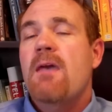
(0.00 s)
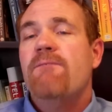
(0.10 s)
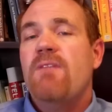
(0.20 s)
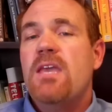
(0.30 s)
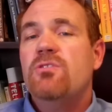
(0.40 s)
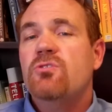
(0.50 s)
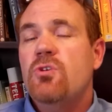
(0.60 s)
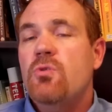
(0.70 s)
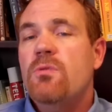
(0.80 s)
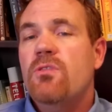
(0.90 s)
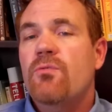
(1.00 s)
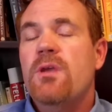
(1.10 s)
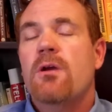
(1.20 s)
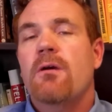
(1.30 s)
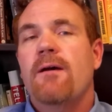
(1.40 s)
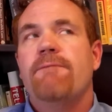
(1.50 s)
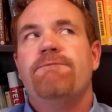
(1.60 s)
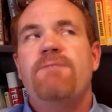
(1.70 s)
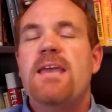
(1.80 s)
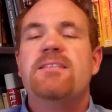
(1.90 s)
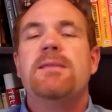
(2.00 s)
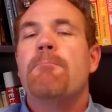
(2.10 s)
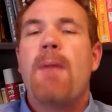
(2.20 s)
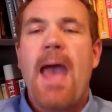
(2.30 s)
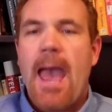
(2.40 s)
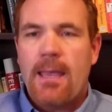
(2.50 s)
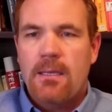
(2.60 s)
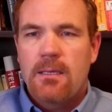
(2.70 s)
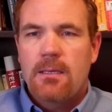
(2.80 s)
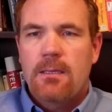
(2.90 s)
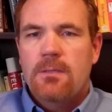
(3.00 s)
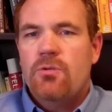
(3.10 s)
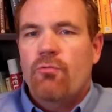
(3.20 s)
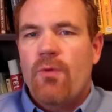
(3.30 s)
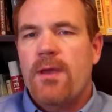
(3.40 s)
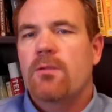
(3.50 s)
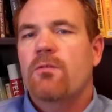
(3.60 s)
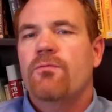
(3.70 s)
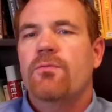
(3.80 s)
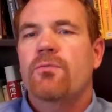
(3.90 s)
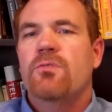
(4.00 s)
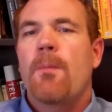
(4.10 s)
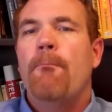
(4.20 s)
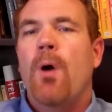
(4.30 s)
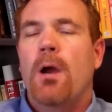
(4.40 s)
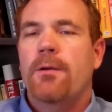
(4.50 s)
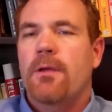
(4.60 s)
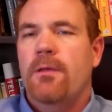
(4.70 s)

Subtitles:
Phase 2 and 3 are a phasing back to regular foods part